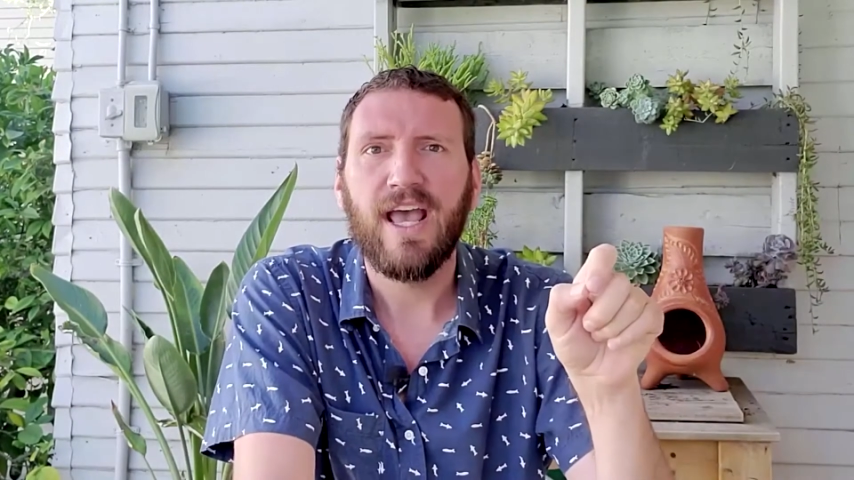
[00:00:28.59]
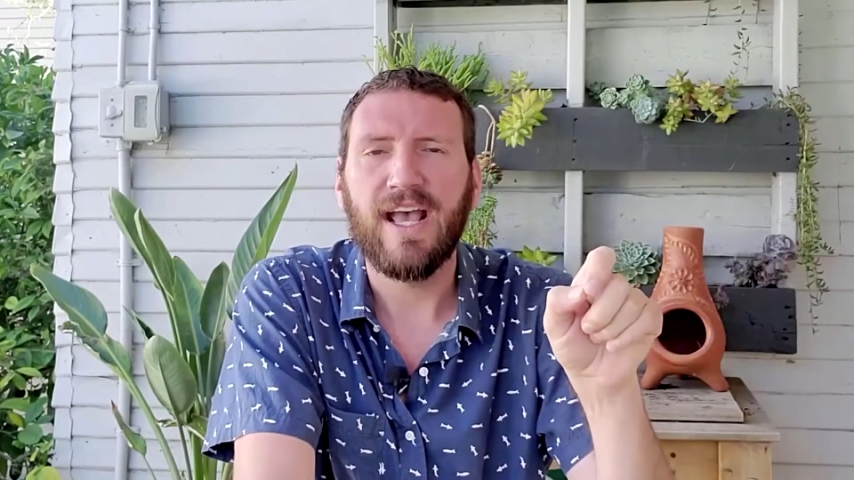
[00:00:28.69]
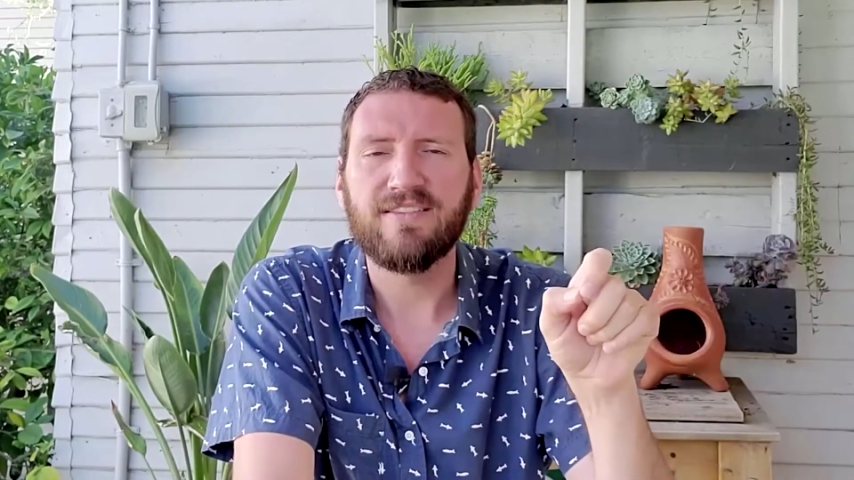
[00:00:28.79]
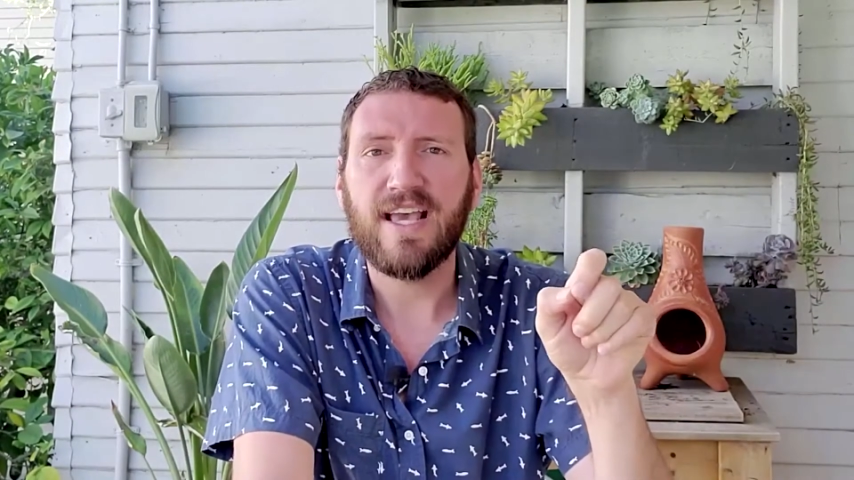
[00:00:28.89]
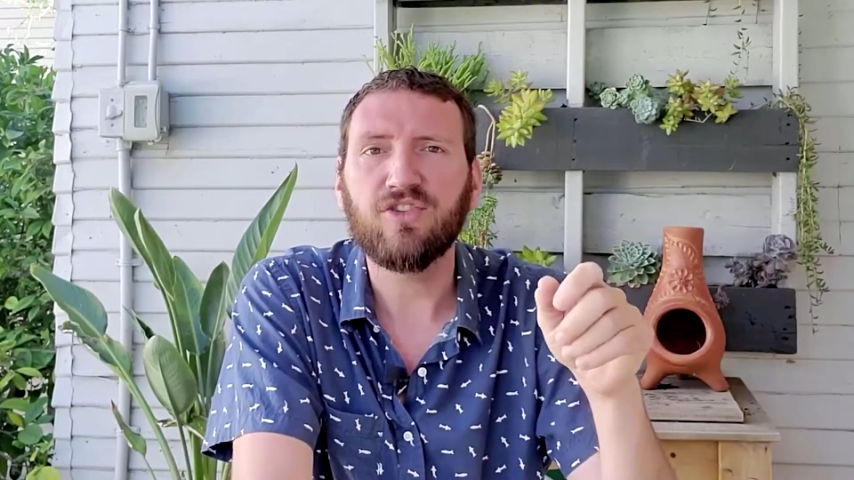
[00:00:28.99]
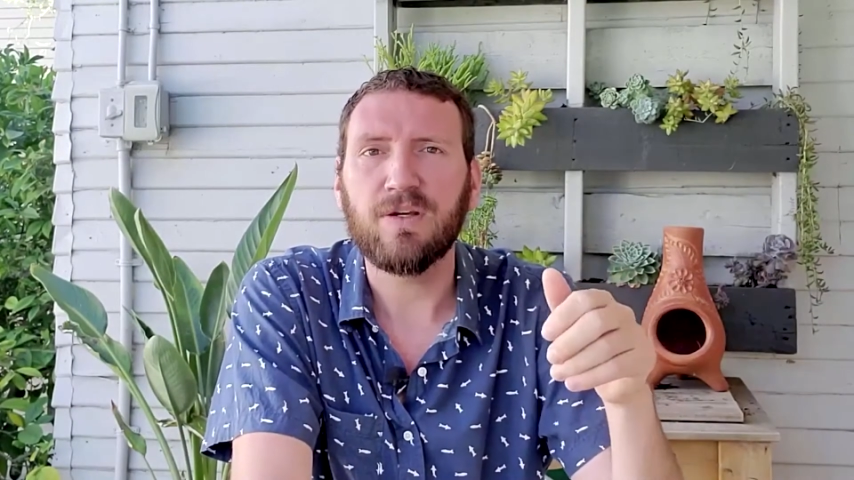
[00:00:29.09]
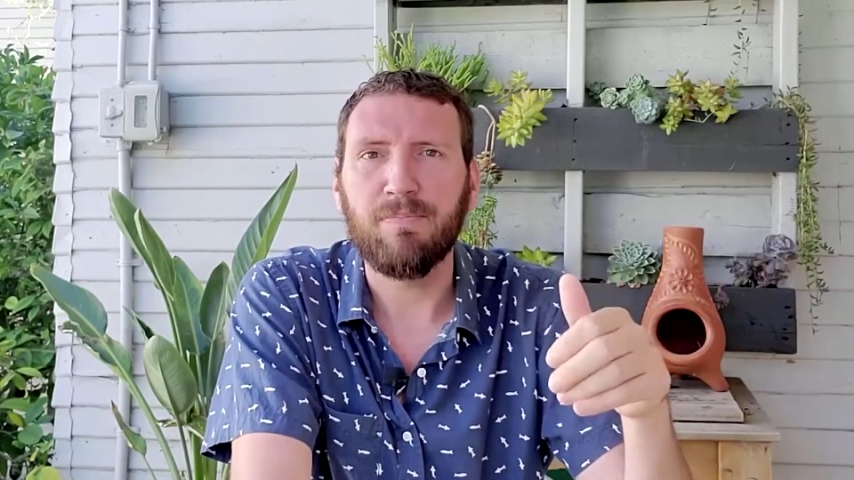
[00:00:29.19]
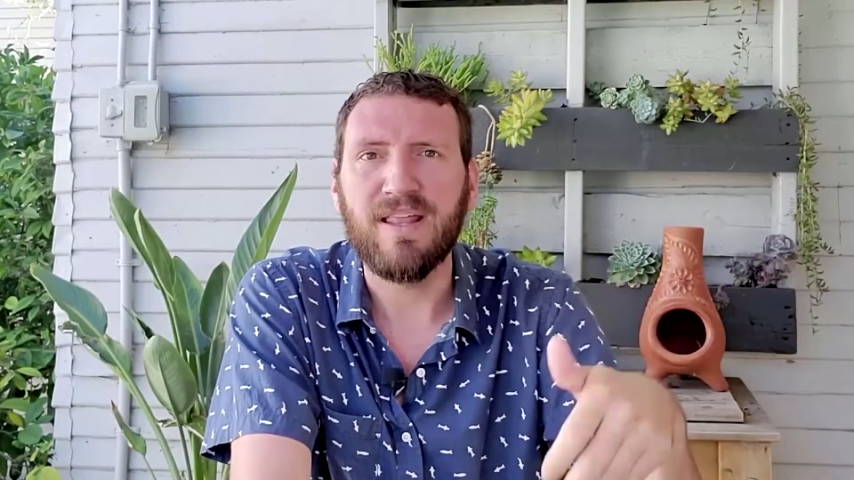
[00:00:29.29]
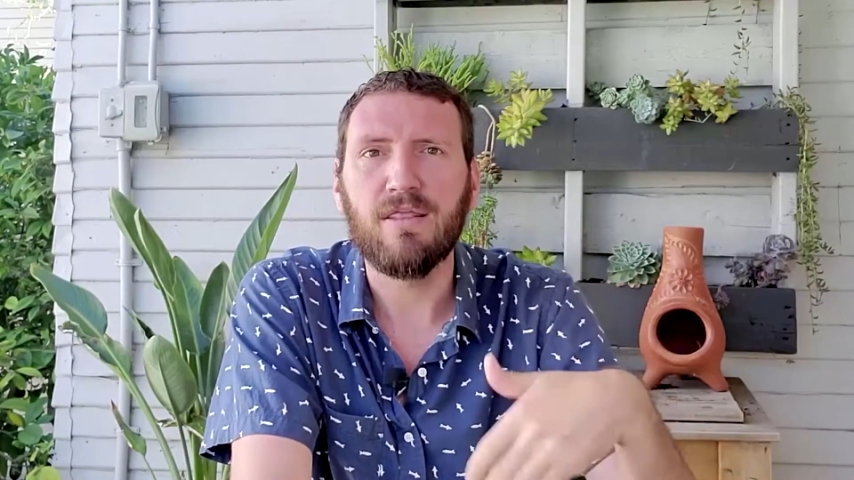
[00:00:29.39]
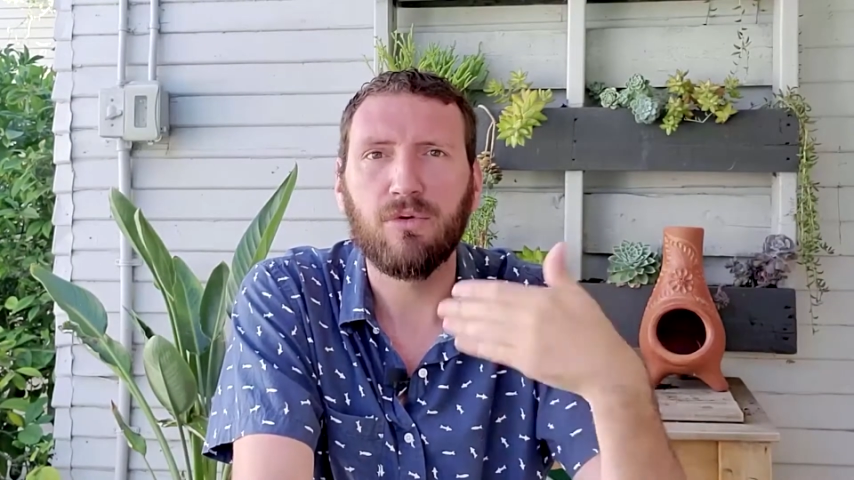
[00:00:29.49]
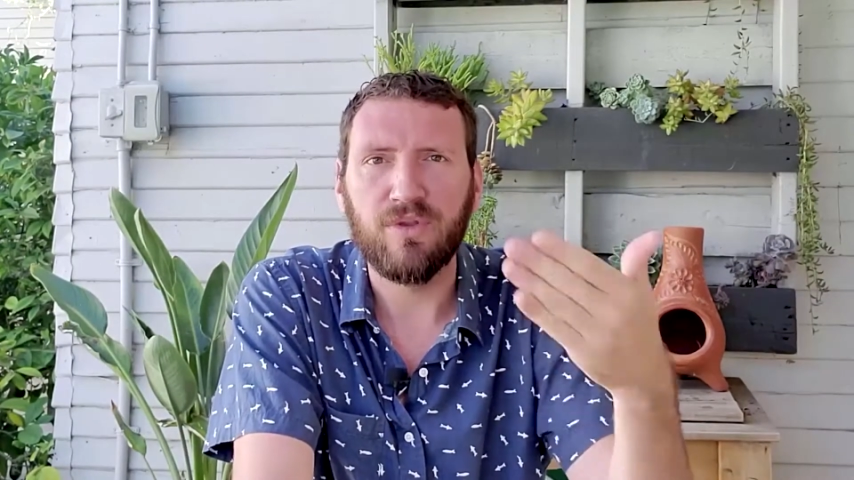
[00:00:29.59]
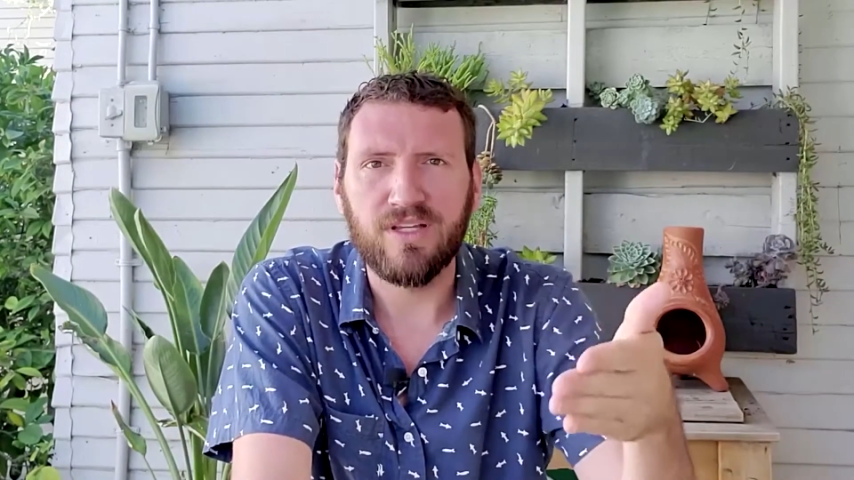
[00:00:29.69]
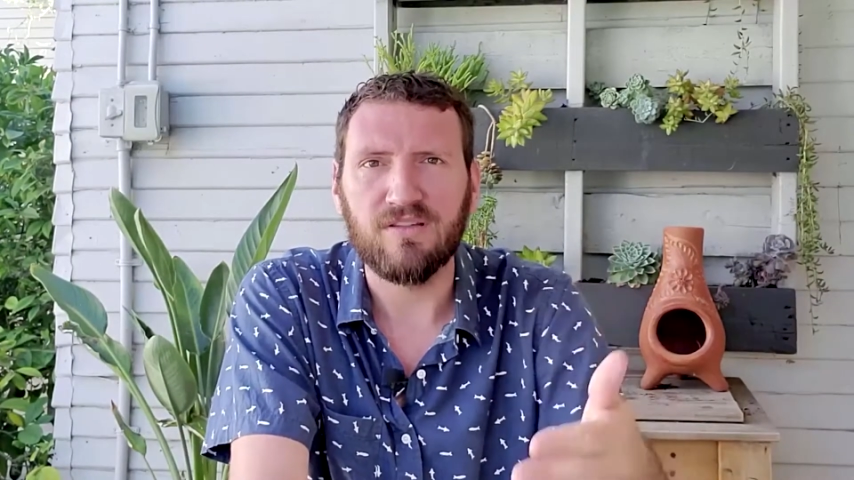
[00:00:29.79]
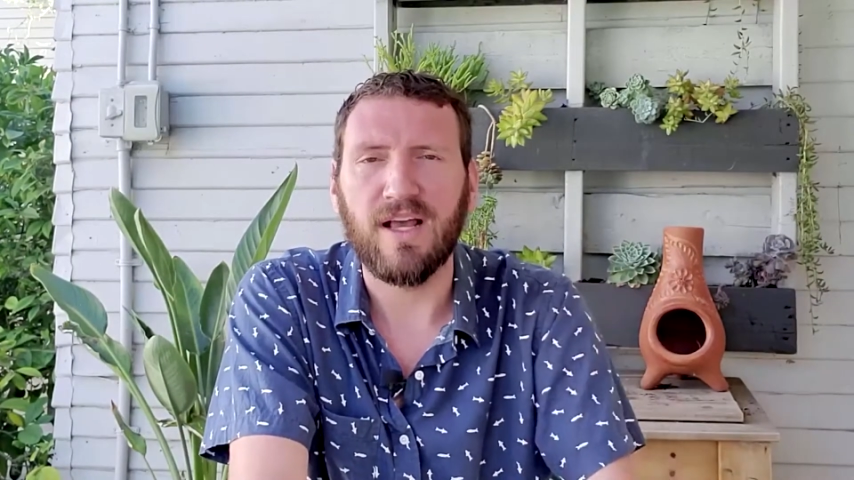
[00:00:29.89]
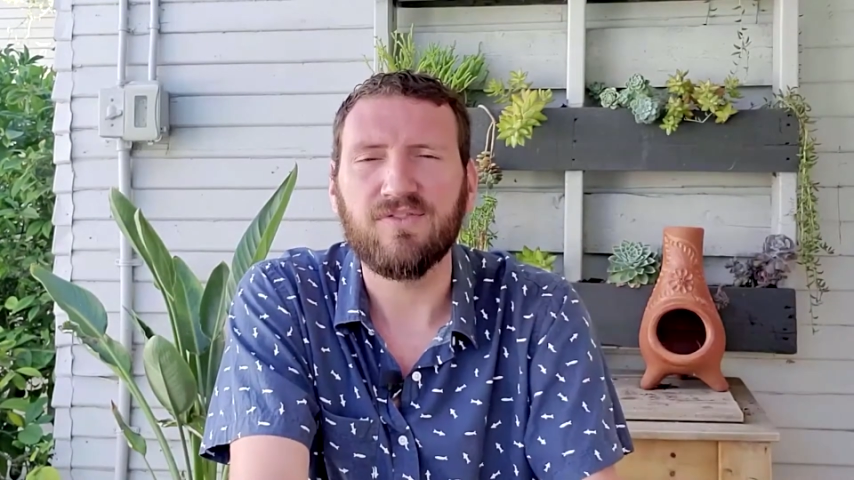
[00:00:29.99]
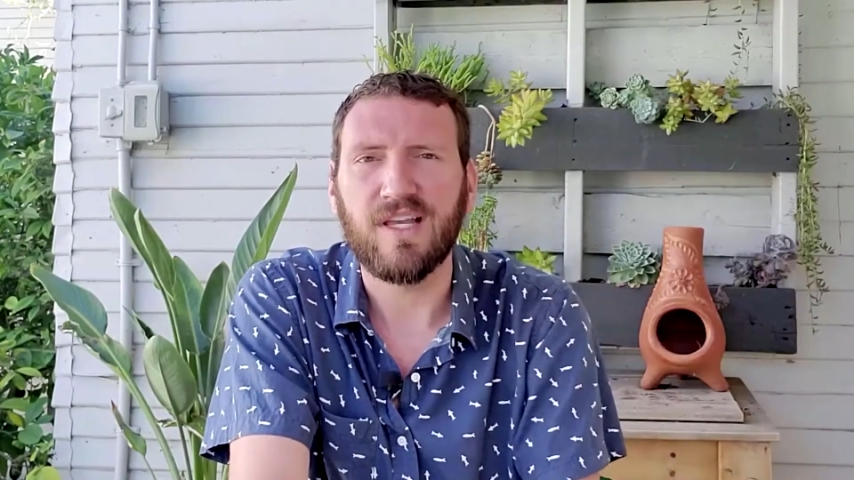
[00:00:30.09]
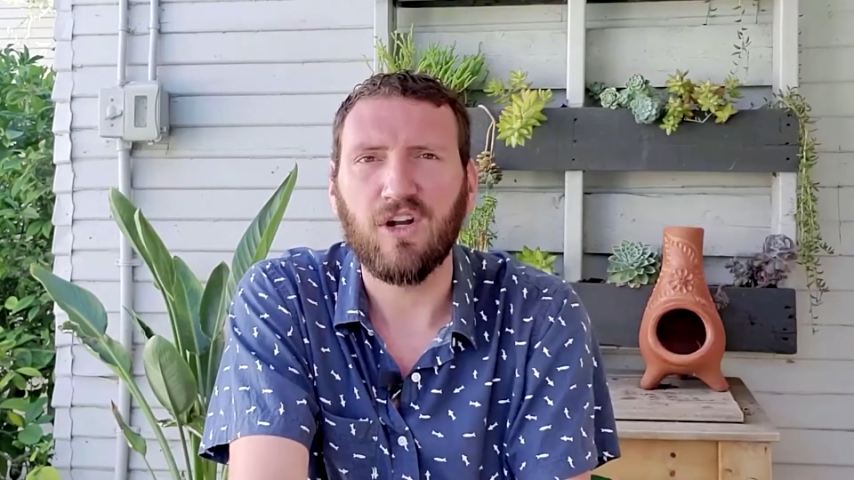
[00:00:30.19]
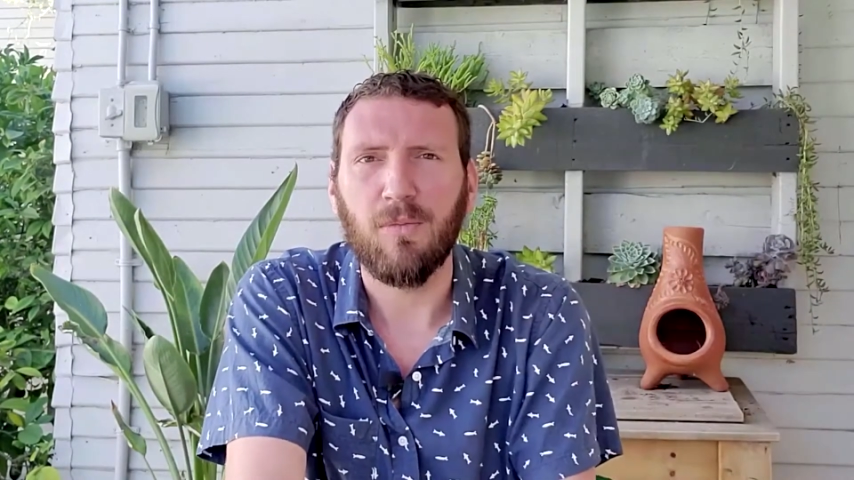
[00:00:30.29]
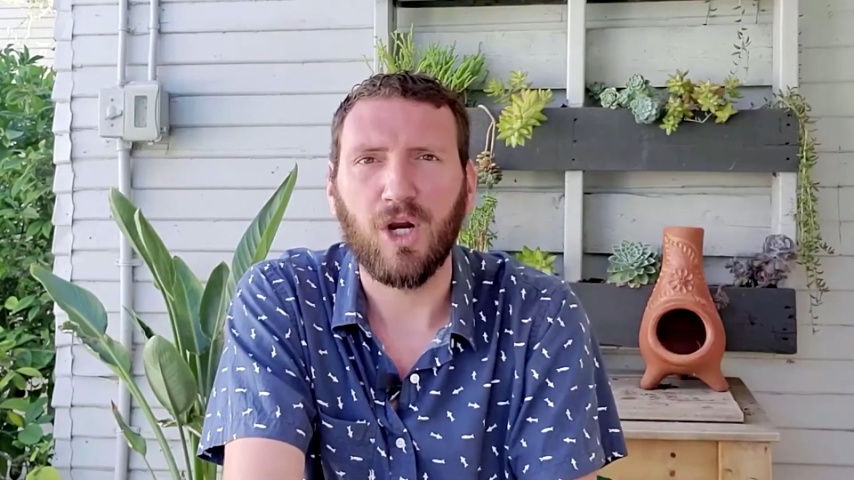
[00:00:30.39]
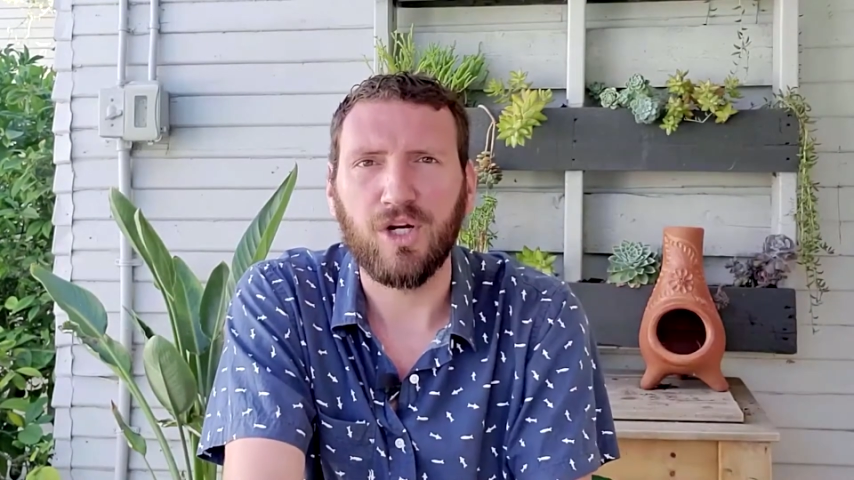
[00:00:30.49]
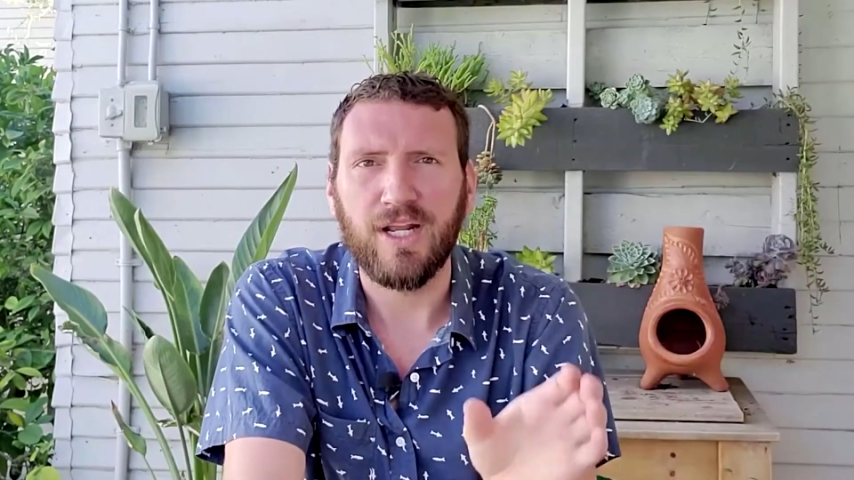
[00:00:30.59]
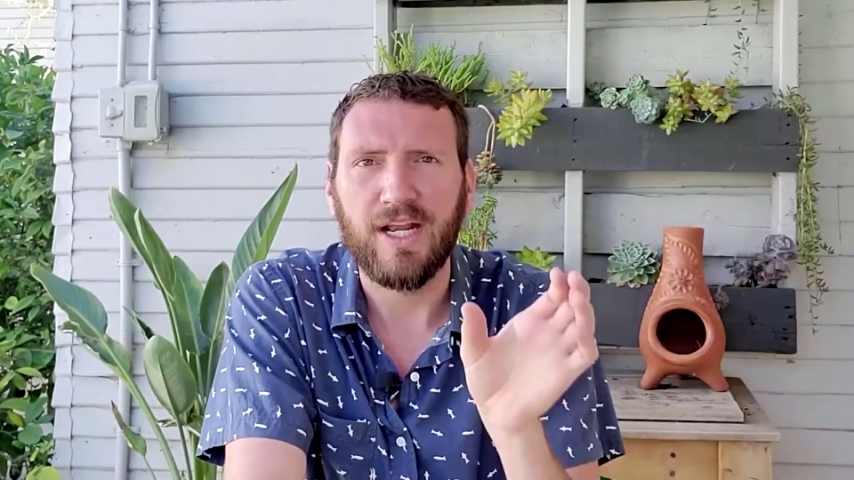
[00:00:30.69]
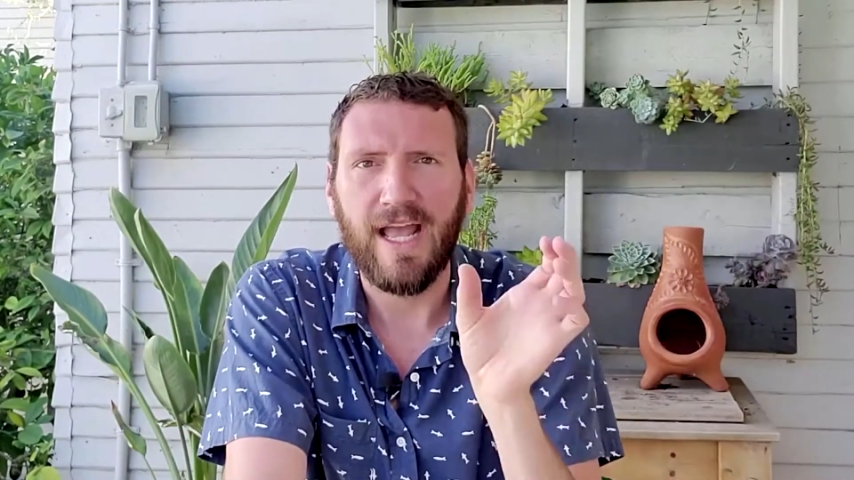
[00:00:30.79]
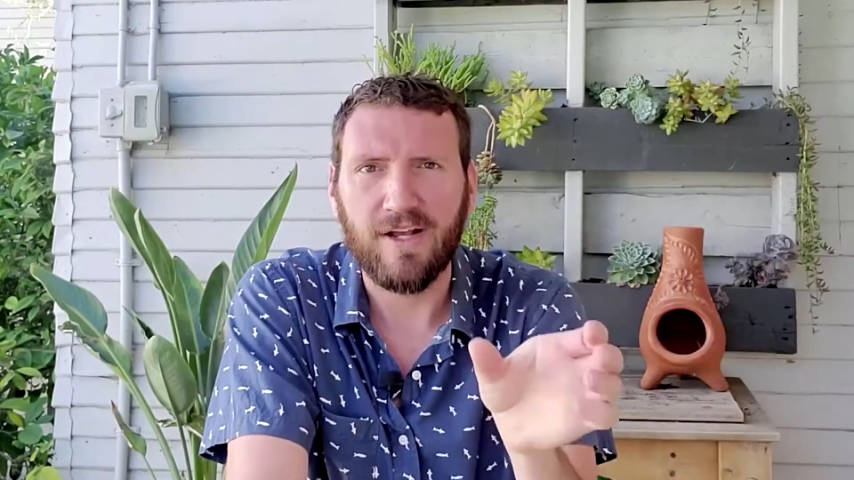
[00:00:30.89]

has actually been through this lifecycle marketing